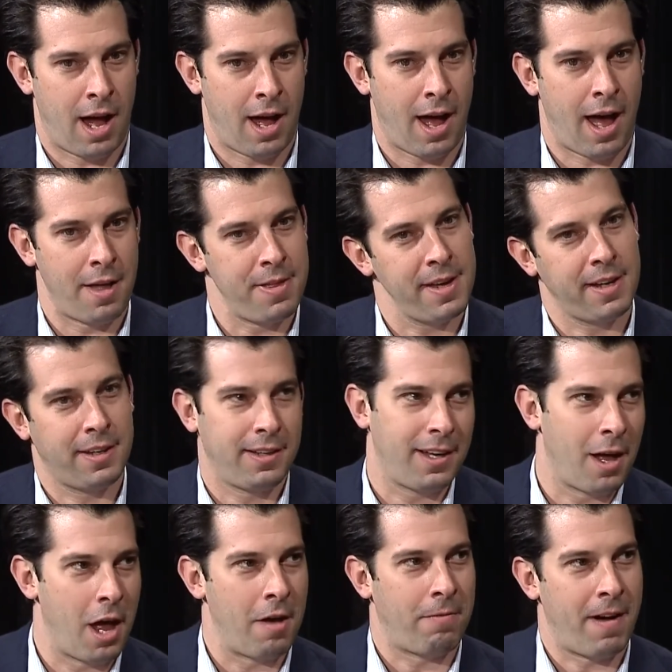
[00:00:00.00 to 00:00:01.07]
I think
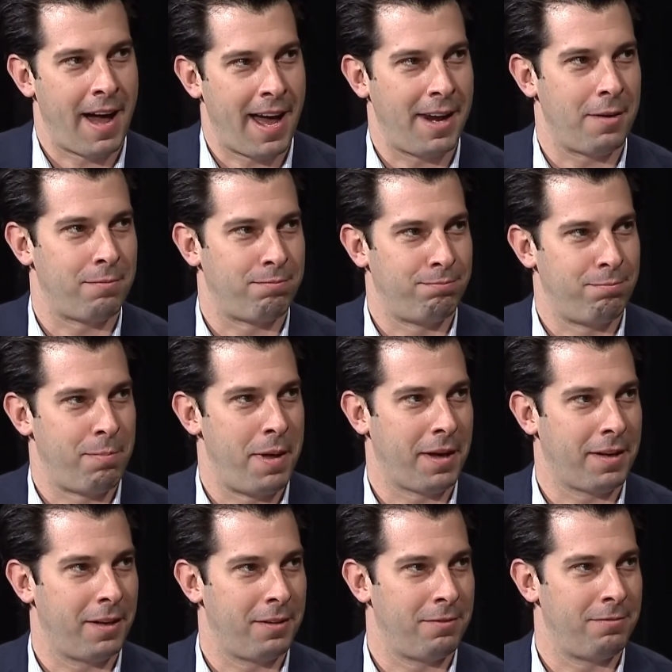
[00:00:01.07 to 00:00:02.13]
if I had to
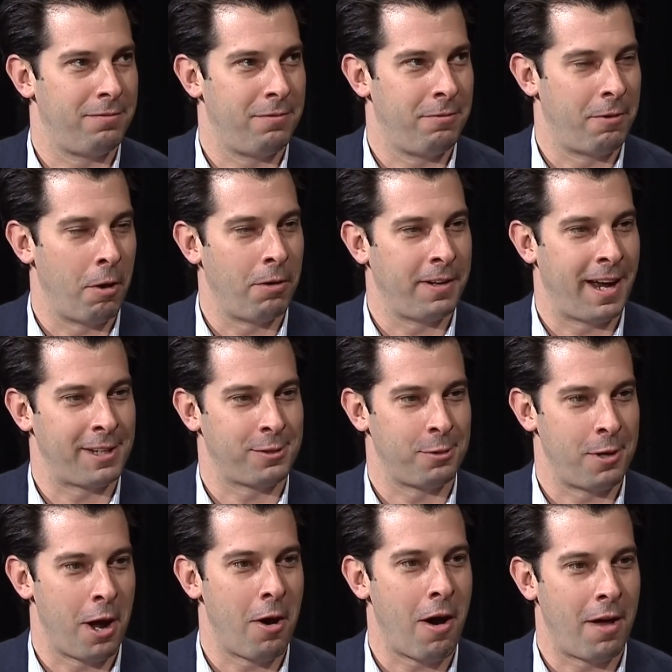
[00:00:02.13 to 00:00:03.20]
pick a vote, yes or
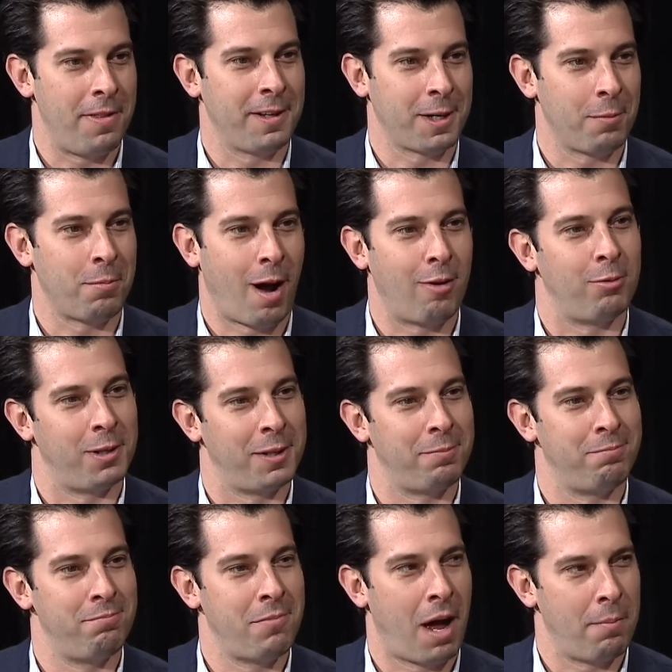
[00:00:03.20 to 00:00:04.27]
no, I think I'm probably
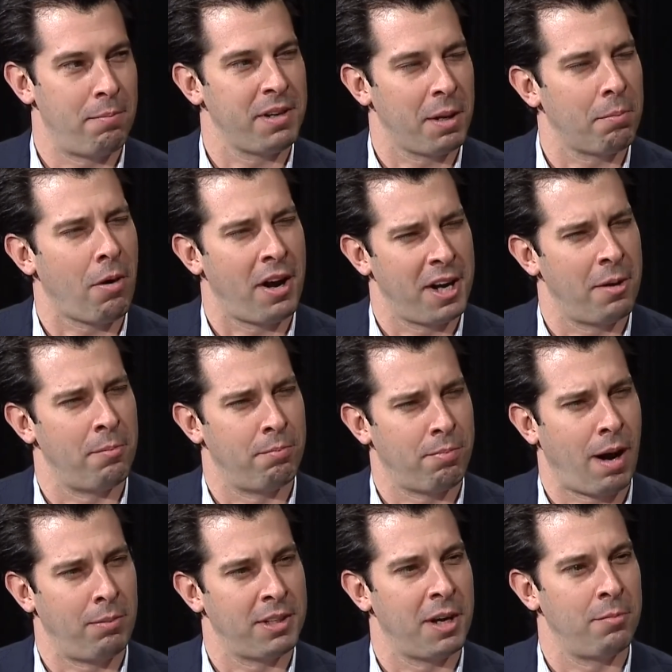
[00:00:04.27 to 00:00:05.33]

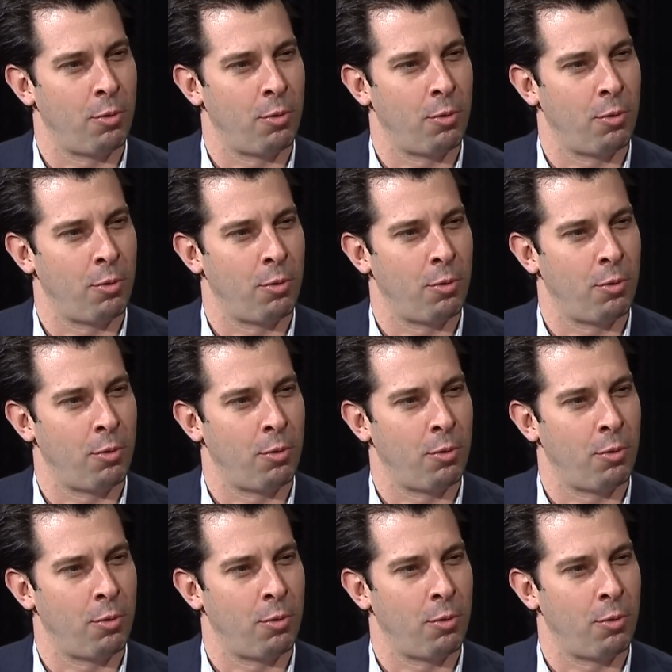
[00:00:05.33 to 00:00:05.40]
on